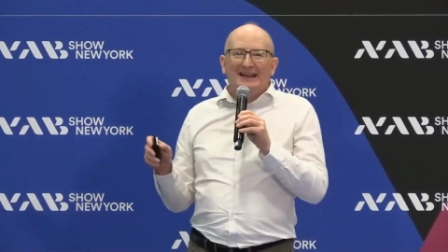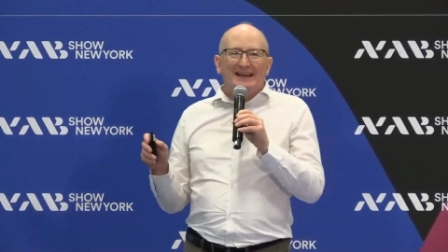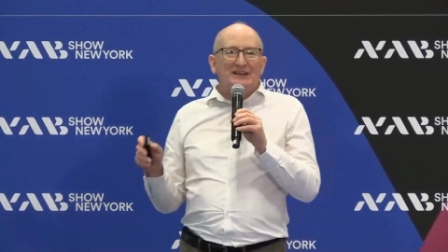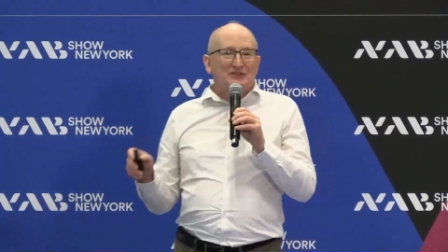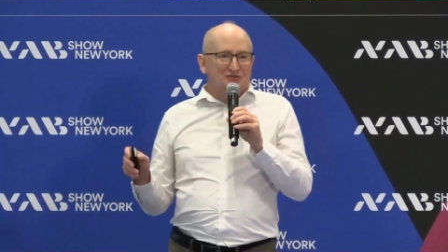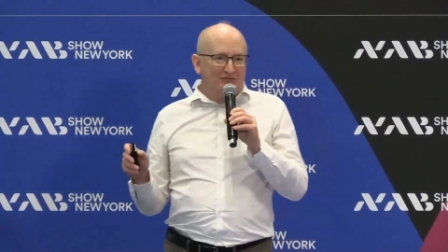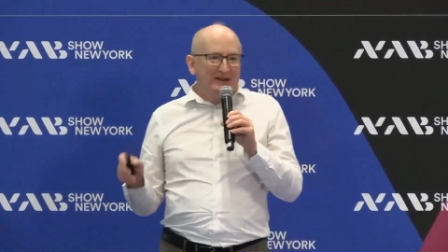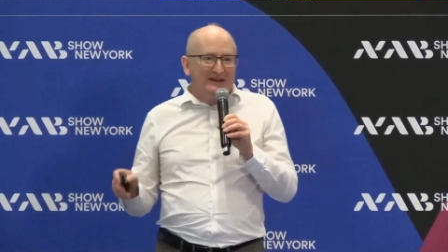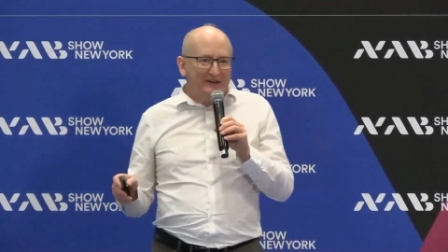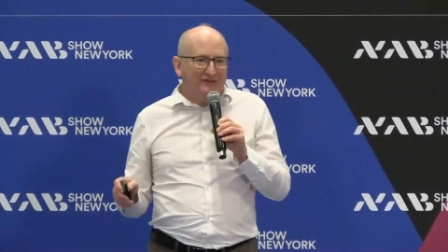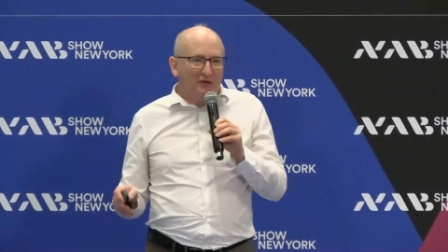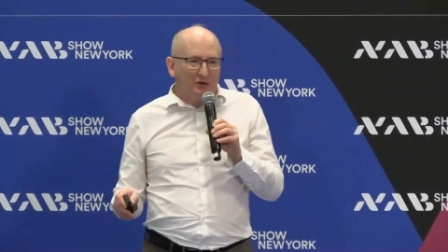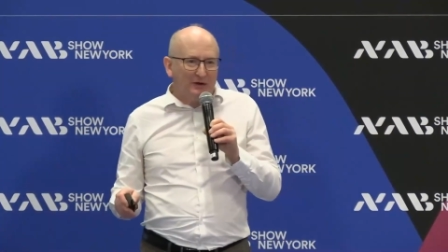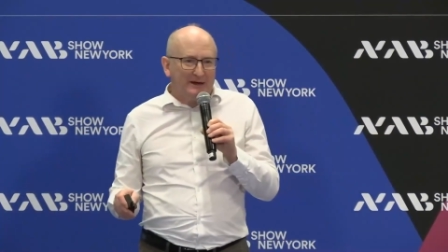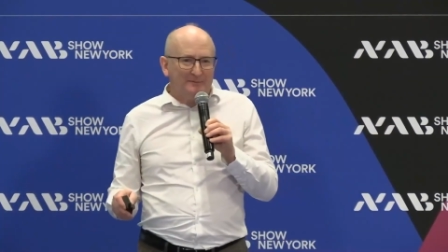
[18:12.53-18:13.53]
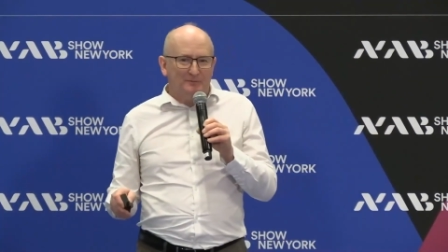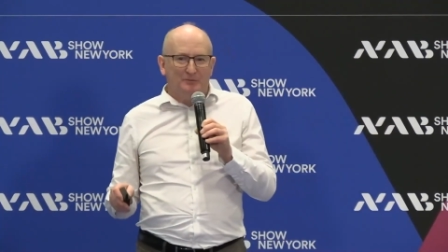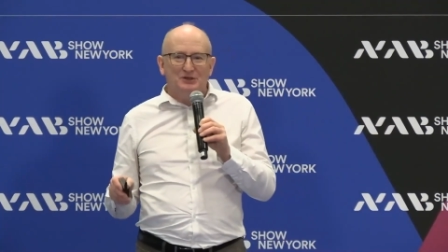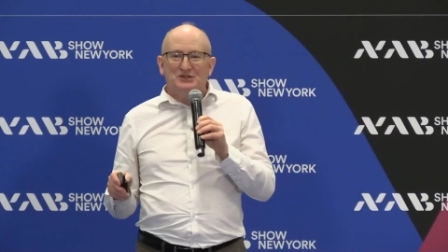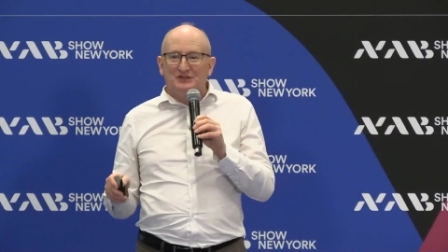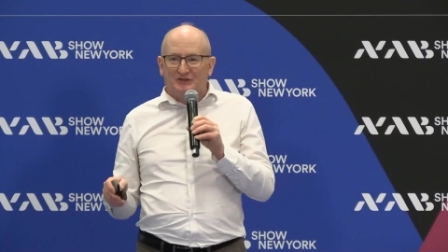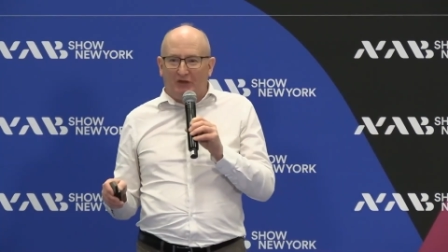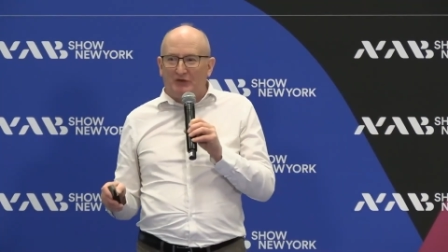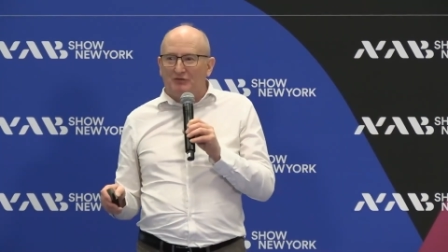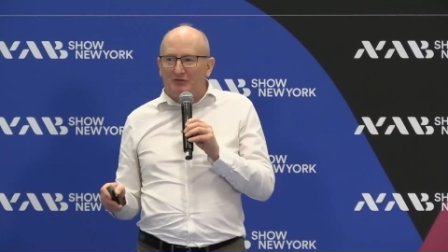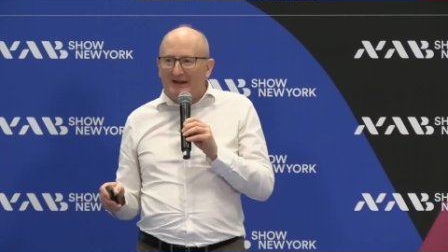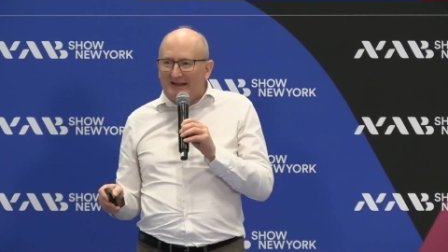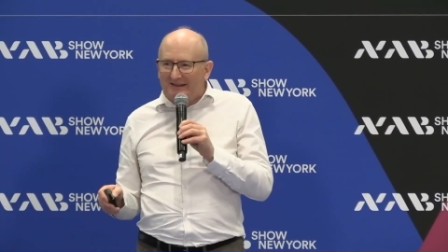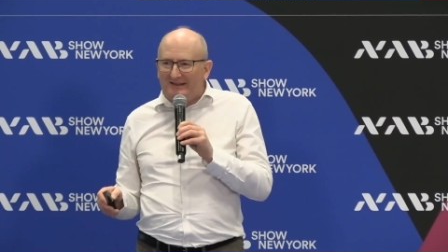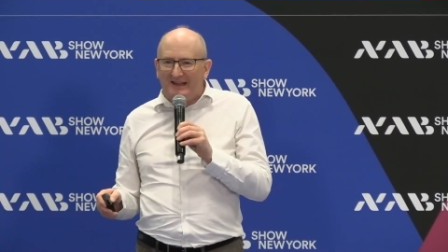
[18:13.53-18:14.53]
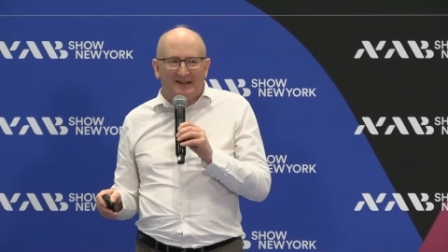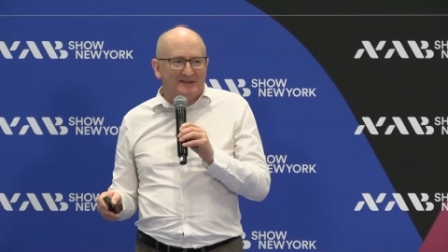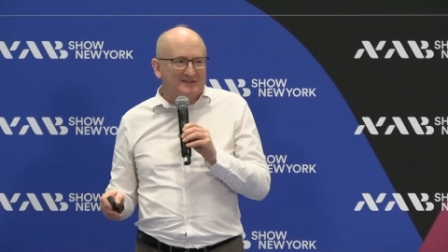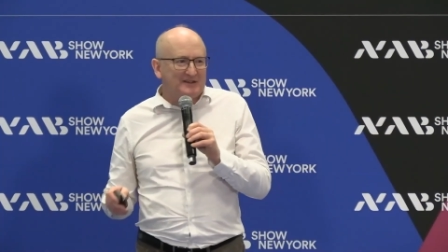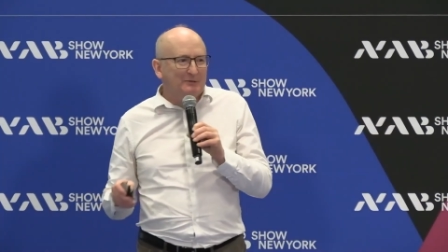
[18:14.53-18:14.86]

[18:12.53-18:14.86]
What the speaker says: is ready for it, which is the great thing.